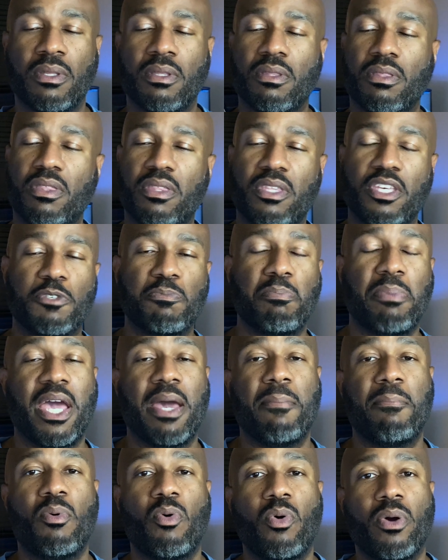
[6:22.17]
This bad
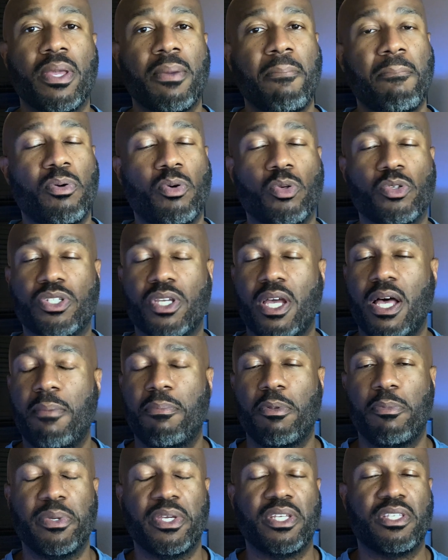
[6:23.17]
boy pulls
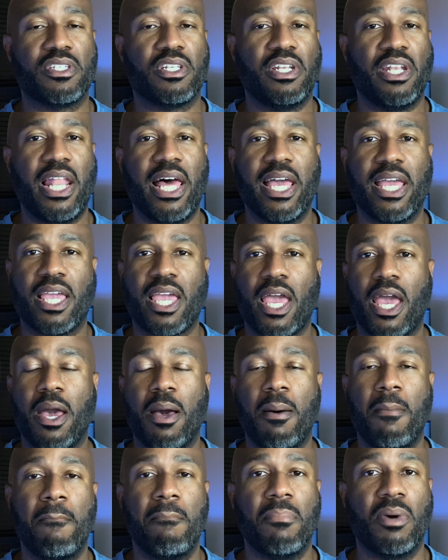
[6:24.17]
compliments like a
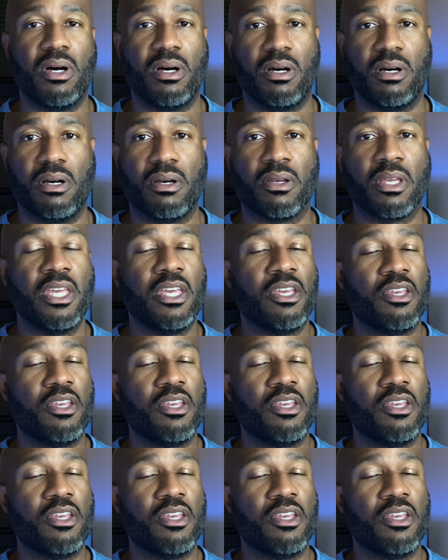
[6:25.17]
mug.